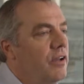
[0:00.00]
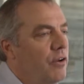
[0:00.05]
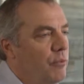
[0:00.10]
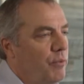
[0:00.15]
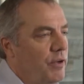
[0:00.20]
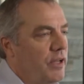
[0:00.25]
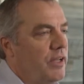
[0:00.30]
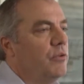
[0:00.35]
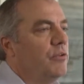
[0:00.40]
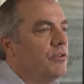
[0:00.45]

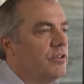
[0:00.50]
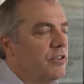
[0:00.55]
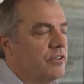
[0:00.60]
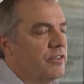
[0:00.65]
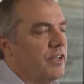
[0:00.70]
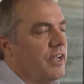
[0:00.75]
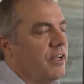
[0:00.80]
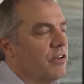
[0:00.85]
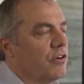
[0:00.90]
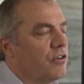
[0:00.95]
We do the
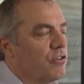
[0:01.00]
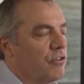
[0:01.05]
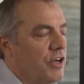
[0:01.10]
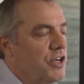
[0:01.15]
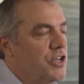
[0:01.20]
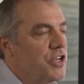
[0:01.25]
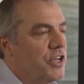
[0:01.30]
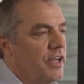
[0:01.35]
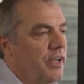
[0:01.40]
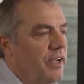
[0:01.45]
data
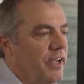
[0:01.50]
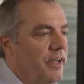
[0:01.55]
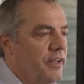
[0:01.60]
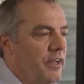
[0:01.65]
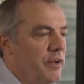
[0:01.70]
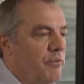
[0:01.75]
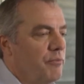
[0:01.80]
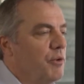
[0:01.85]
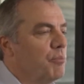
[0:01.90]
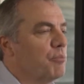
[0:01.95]
crunching and
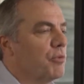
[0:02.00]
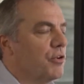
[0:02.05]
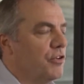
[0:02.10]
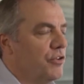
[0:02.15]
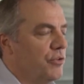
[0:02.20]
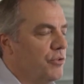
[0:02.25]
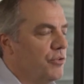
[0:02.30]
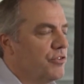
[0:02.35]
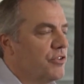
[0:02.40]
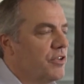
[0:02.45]
then we
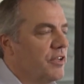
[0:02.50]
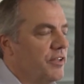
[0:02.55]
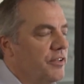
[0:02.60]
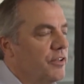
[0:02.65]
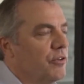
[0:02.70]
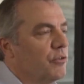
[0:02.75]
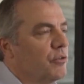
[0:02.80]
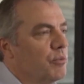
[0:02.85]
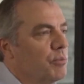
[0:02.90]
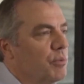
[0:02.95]
produce
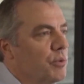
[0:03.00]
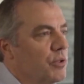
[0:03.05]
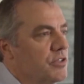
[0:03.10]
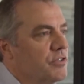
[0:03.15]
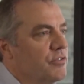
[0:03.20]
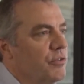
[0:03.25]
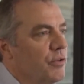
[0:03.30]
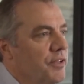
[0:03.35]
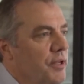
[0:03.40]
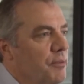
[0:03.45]
clinical
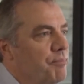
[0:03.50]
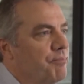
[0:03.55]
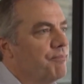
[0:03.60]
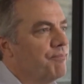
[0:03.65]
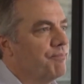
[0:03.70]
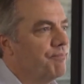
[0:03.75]
reports for them.